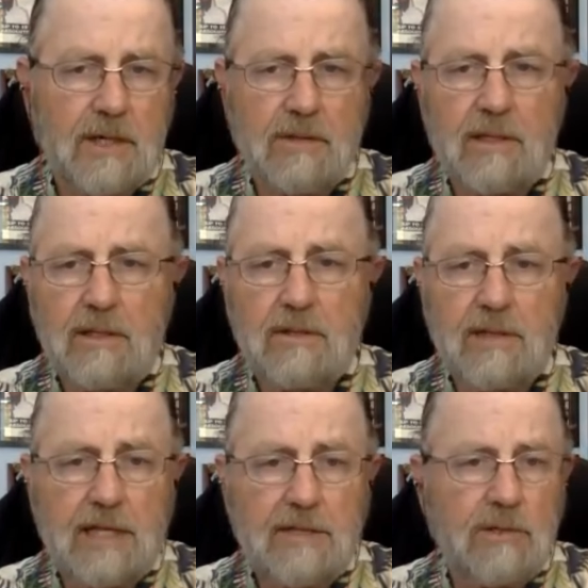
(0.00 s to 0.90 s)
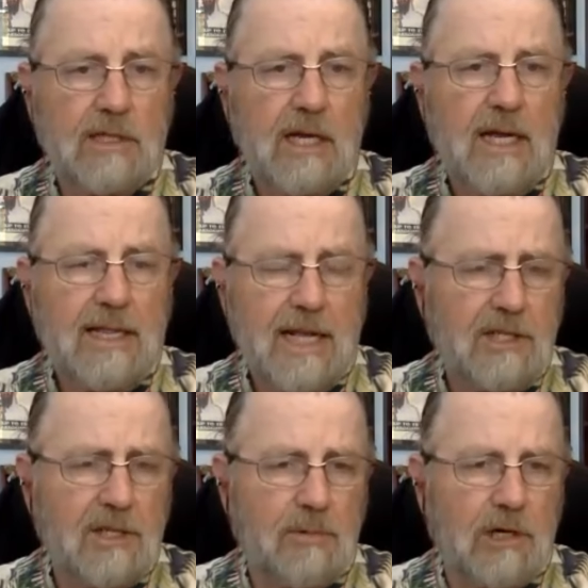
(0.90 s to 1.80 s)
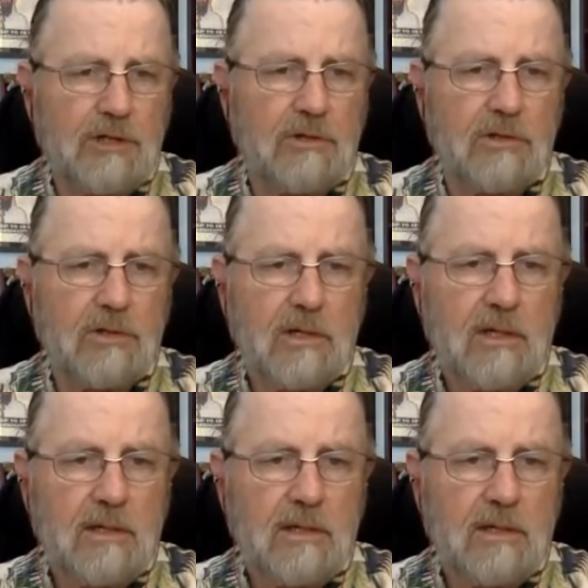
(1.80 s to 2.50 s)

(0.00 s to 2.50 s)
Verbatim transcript: So, that's the pressure.